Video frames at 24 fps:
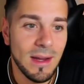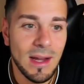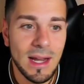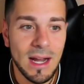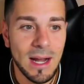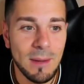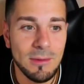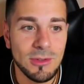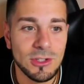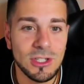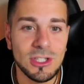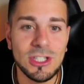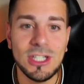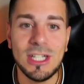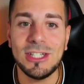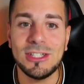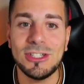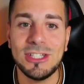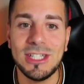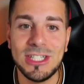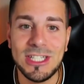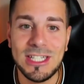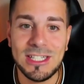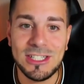After king
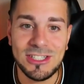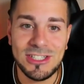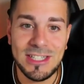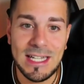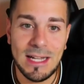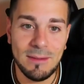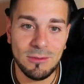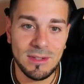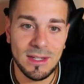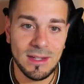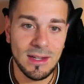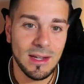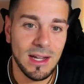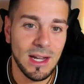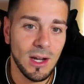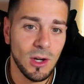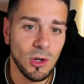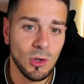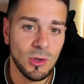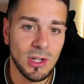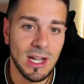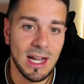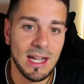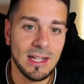to e7,
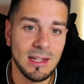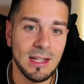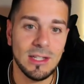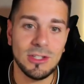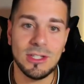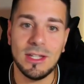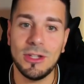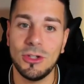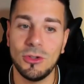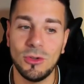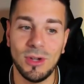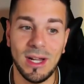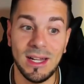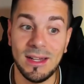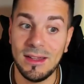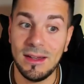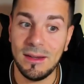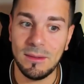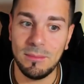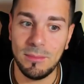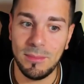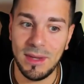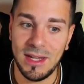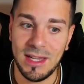okay, there's a threat,
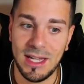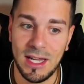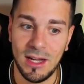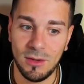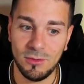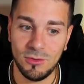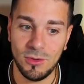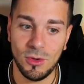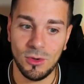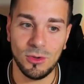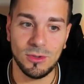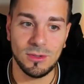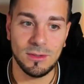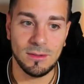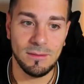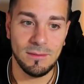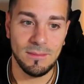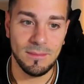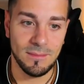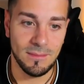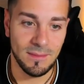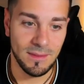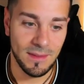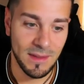be careful.
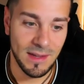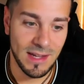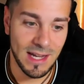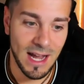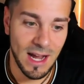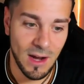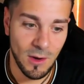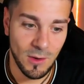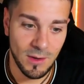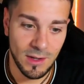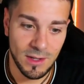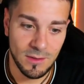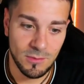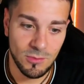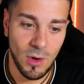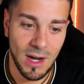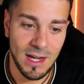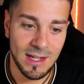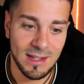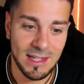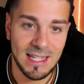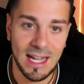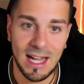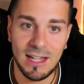Now, if
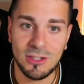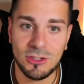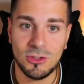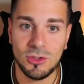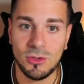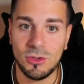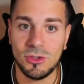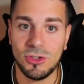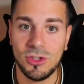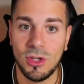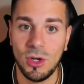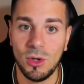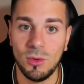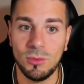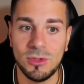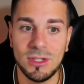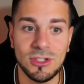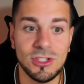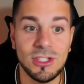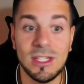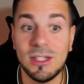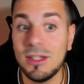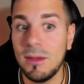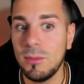white castles,
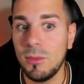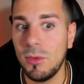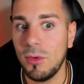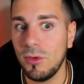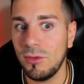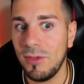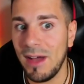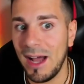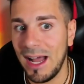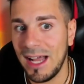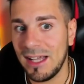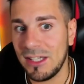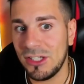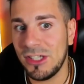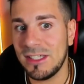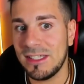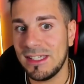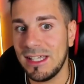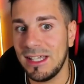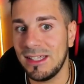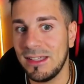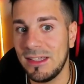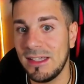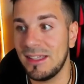obviously the move
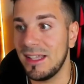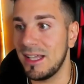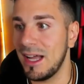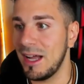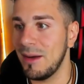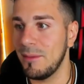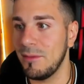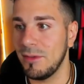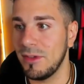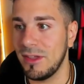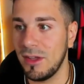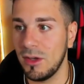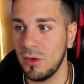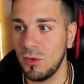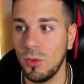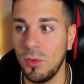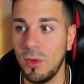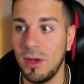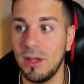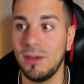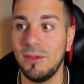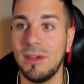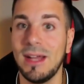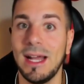h6 comes, who
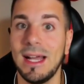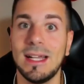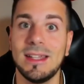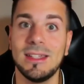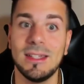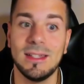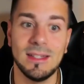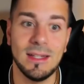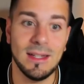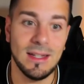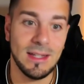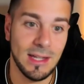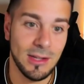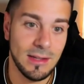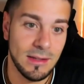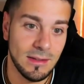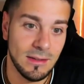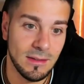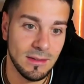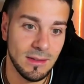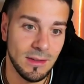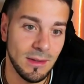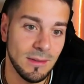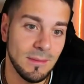would have guessed?
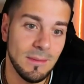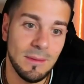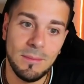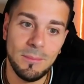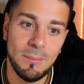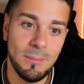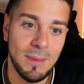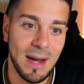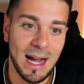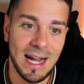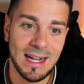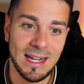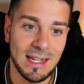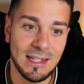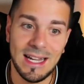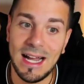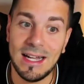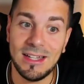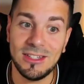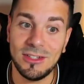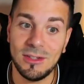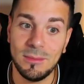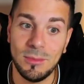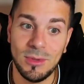Black
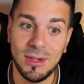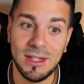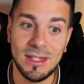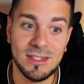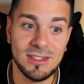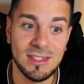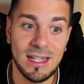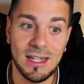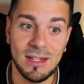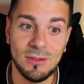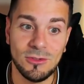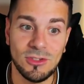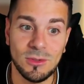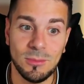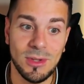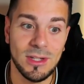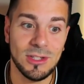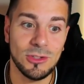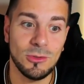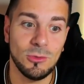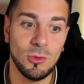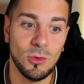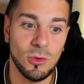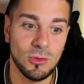attacks the piece, and if the
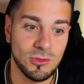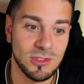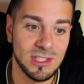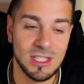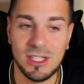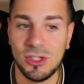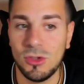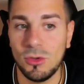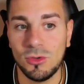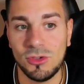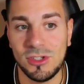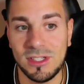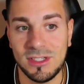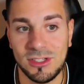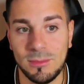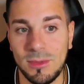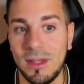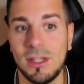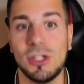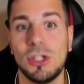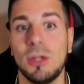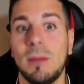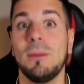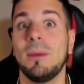piece moves, he loses the
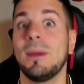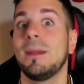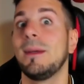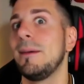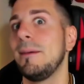bishop.